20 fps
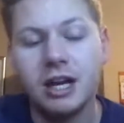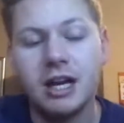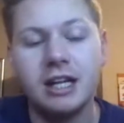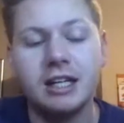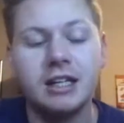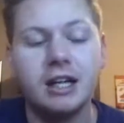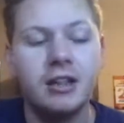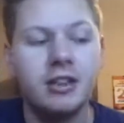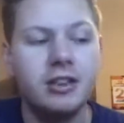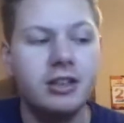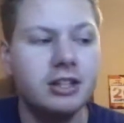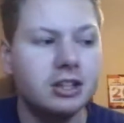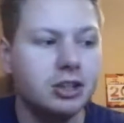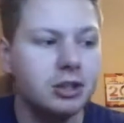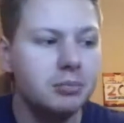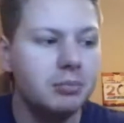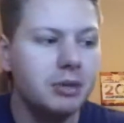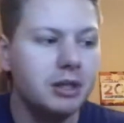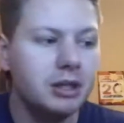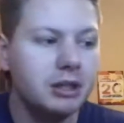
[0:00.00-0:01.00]
And this
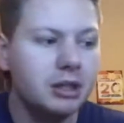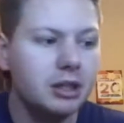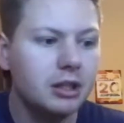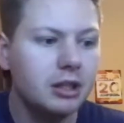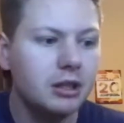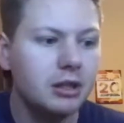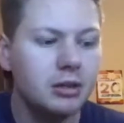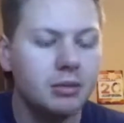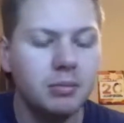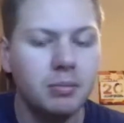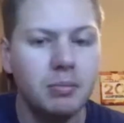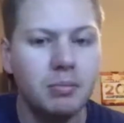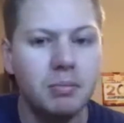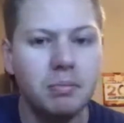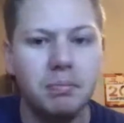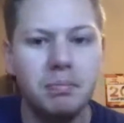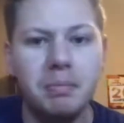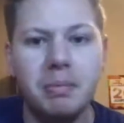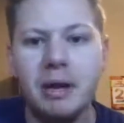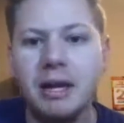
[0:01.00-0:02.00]
could mean
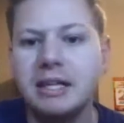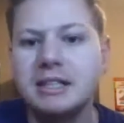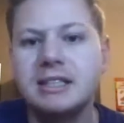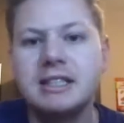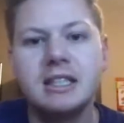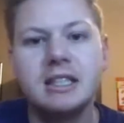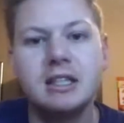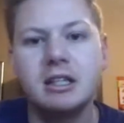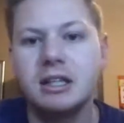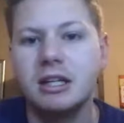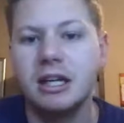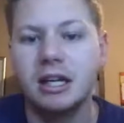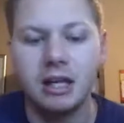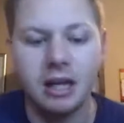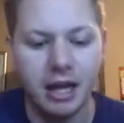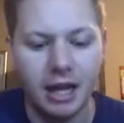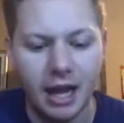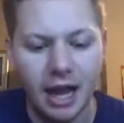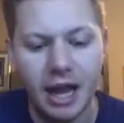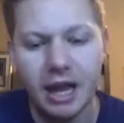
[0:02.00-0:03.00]
basically
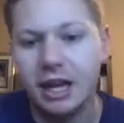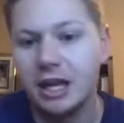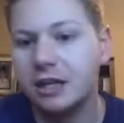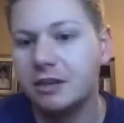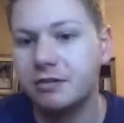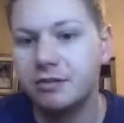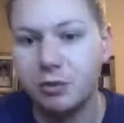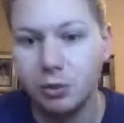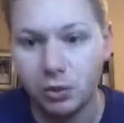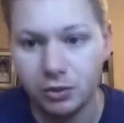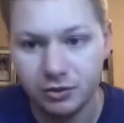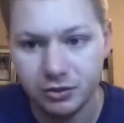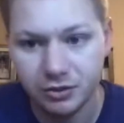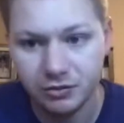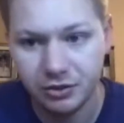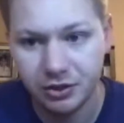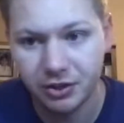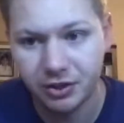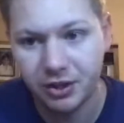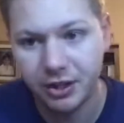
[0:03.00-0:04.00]
a handful of
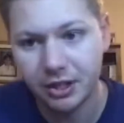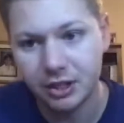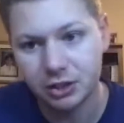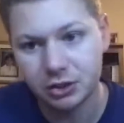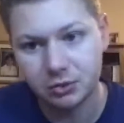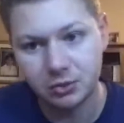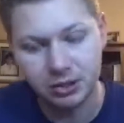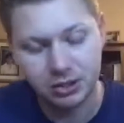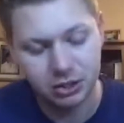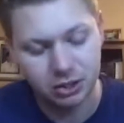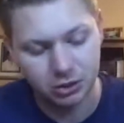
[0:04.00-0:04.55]
different things, right?